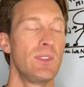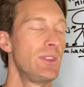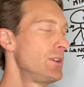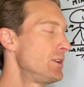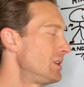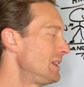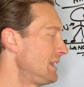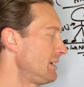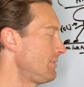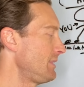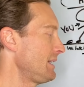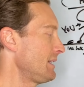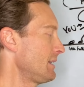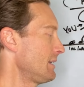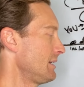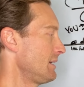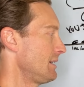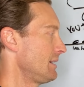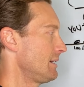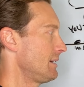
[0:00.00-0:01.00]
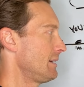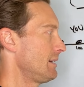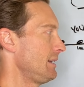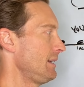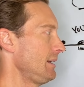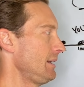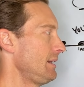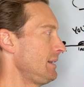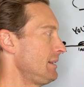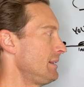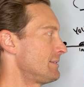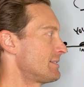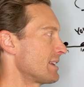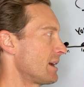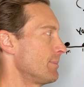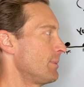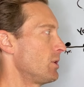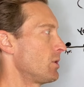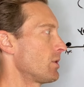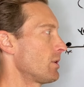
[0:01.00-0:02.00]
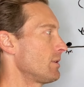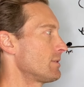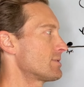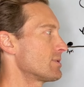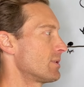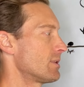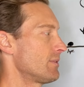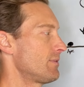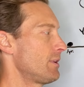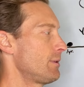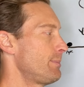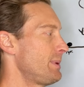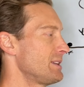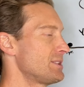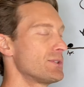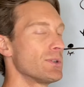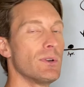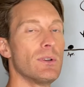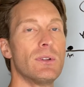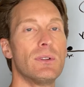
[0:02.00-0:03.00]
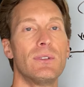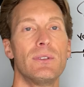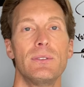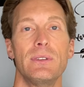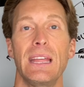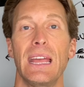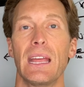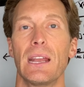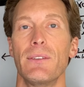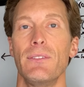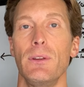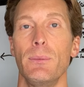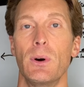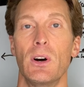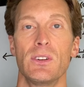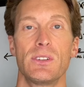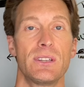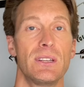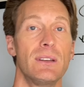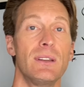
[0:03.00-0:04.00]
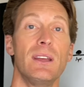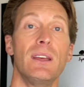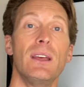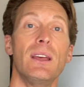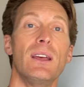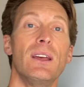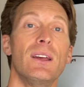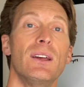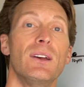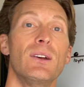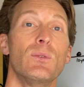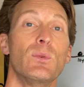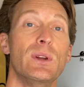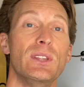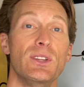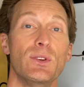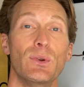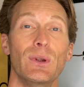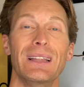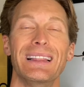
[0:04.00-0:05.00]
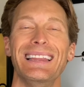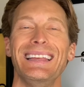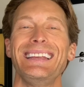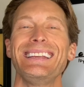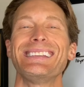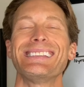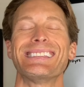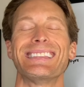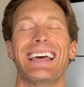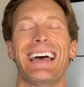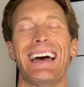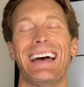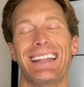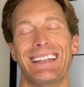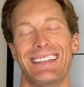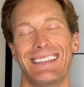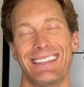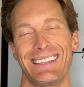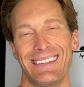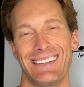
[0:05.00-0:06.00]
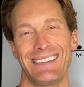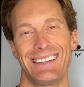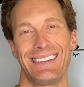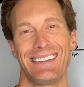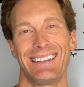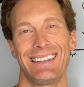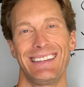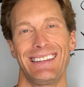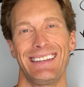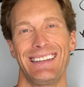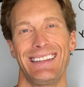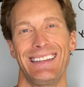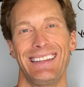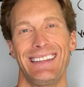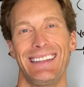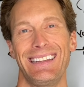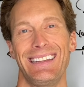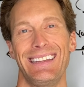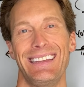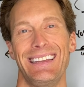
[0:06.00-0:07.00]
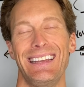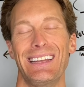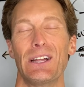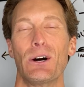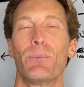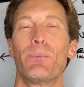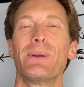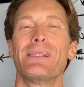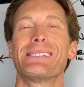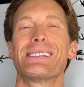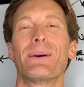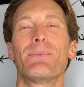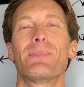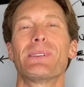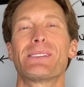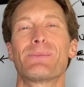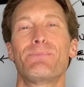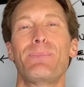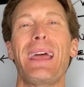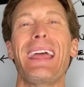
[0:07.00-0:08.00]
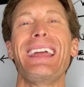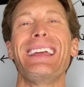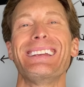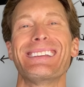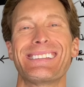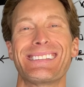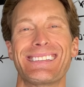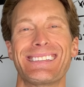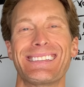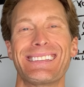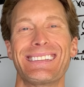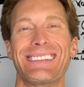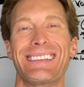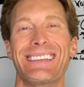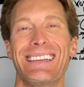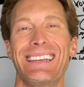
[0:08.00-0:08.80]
you're living in some sort of habitual negative emotion. When you release that, it opens up a space.